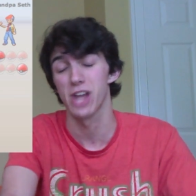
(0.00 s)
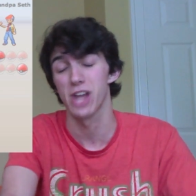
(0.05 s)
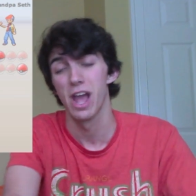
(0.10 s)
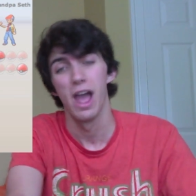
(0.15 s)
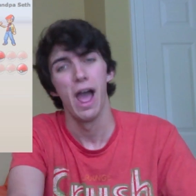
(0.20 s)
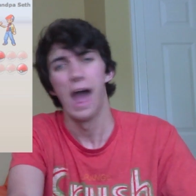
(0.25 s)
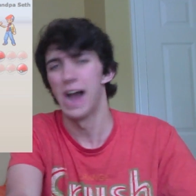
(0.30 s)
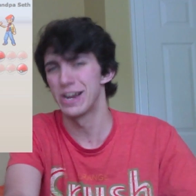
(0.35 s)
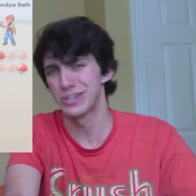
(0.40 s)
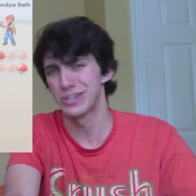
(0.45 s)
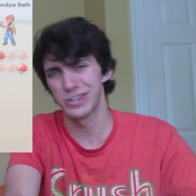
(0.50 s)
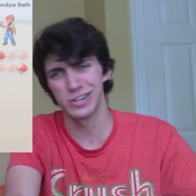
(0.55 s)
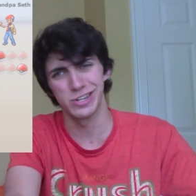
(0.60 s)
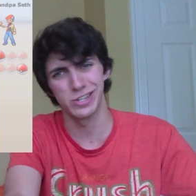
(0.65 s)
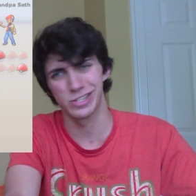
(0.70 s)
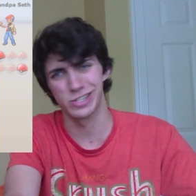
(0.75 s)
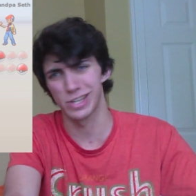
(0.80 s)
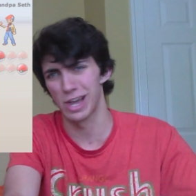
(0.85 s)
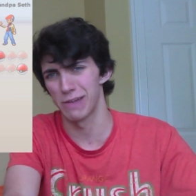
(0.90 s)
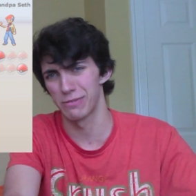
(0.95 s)
I should have
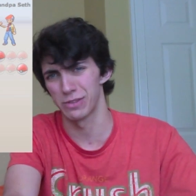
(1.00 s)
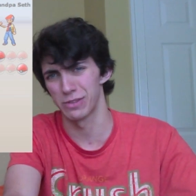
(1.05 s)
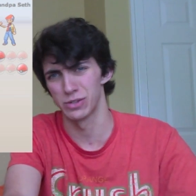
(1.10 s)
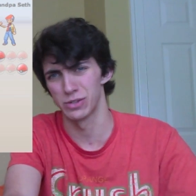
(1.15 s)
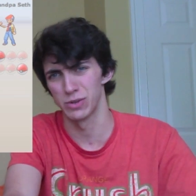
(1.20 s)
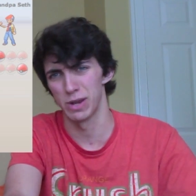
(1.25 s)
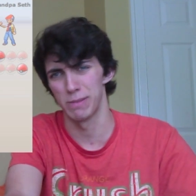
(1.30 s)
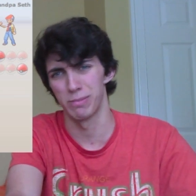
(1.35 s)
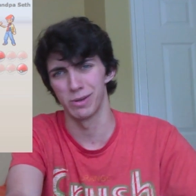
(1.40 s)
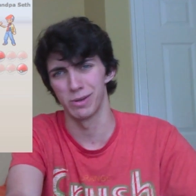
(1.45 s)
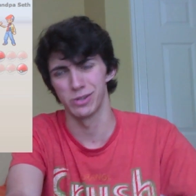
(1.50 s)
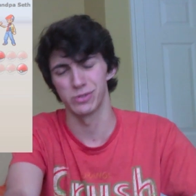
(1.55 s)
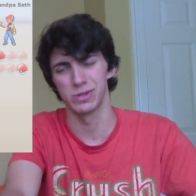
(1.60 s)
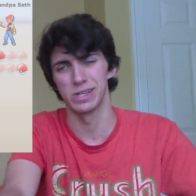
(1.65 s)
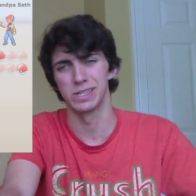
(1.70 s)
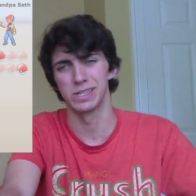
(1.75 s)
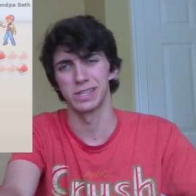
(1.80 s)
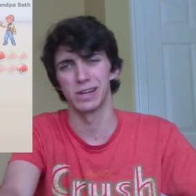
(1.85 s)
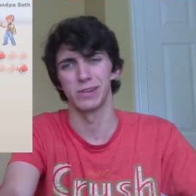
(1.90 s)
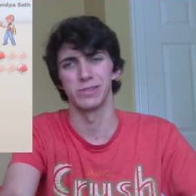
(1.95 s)
just gone for the Drain Punch
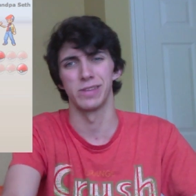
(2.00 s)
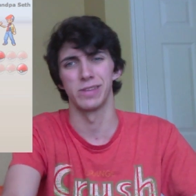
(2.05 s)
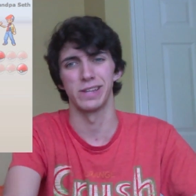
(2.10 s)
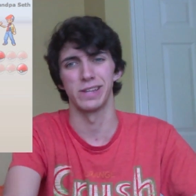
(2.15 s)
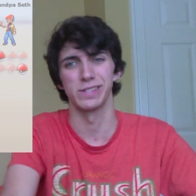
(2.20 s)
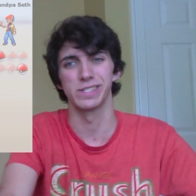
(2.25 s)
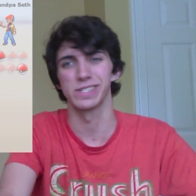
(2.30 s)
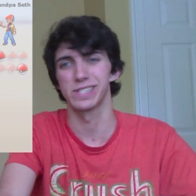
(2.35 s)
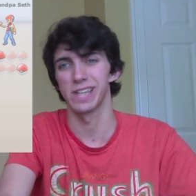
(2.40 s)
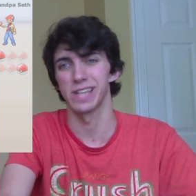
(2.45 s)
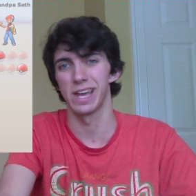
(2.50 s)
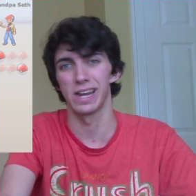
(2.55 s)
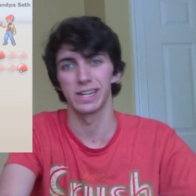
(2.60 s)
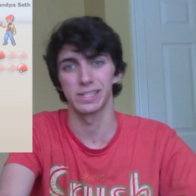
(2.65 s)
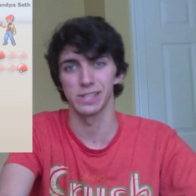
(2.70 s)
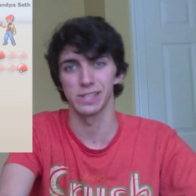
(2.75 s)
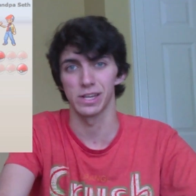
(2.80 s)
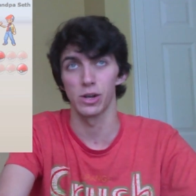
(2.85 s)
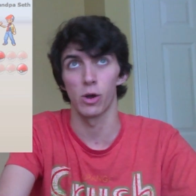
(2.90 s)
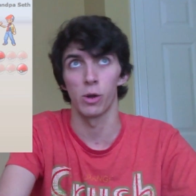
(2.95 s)
right there instead,
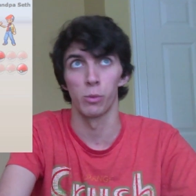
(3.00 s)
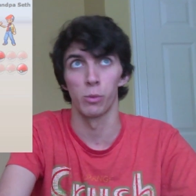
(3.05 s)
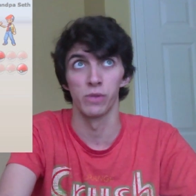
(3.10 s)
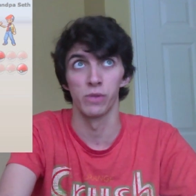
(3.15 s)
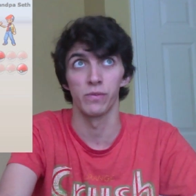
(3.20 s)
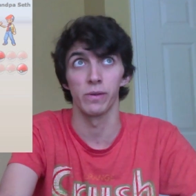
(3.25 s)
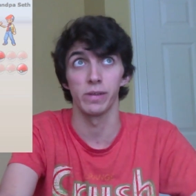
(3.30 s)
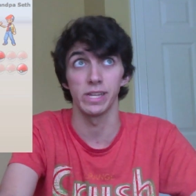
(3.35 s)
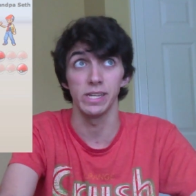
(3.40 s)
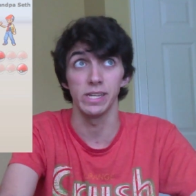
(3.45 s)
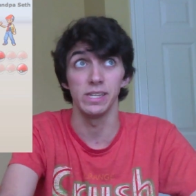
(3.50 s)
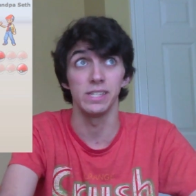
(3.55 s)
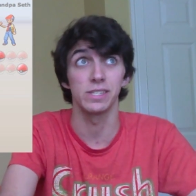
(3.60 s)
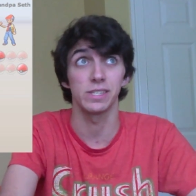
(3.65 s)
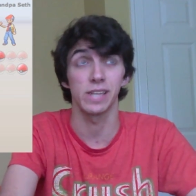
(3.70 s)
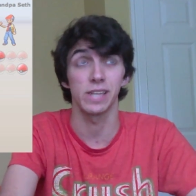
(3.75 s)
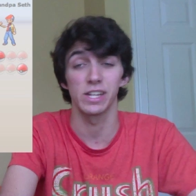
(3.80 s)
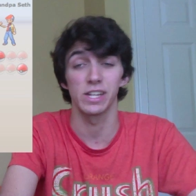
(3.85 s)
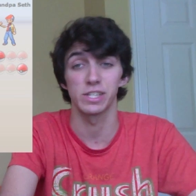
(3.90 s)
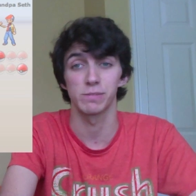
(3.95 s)
because I know I would have
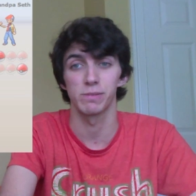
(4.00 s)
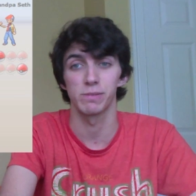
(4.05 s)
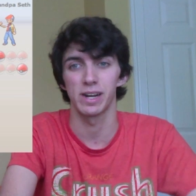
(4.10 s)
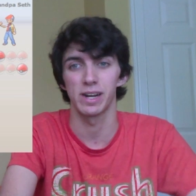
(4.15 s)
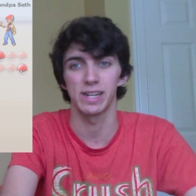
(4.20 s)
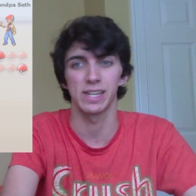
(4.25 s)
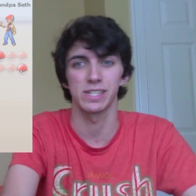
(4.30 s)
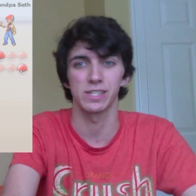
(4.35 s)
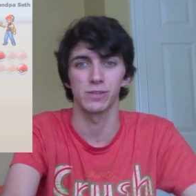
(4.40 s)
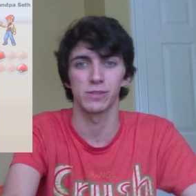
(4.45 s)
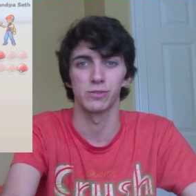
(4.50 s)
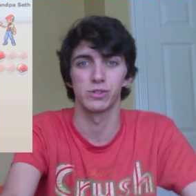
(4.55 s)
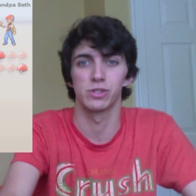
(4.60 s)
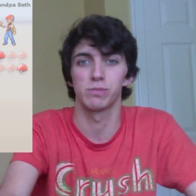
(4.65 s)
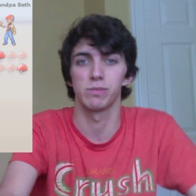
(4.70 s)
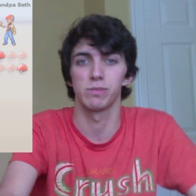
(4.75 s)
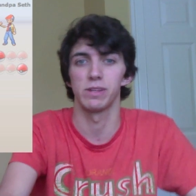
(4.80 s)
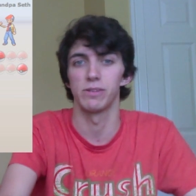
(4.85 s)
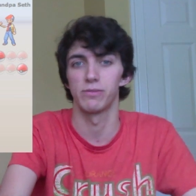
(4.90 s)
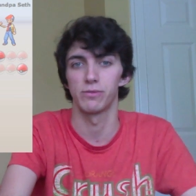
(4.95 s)
easily outsped. I guess I was
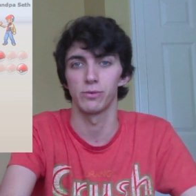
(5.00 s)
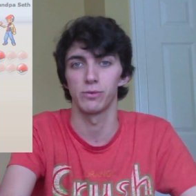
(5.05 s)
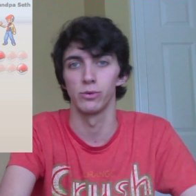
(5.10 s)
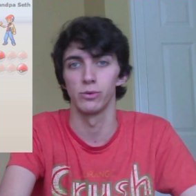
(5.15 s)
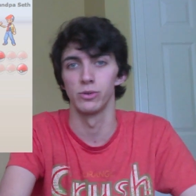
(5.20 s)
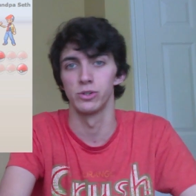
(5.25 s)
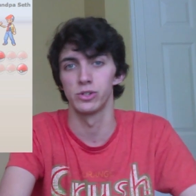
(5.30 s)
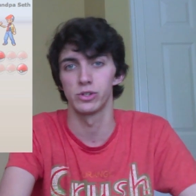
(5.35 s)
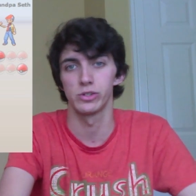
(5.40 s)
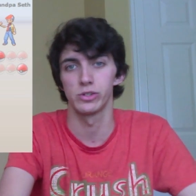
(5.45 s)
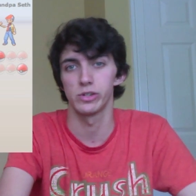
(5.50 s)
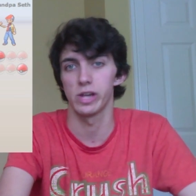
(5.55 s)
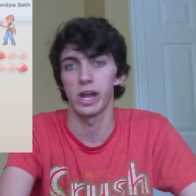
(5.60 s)
just being foolish.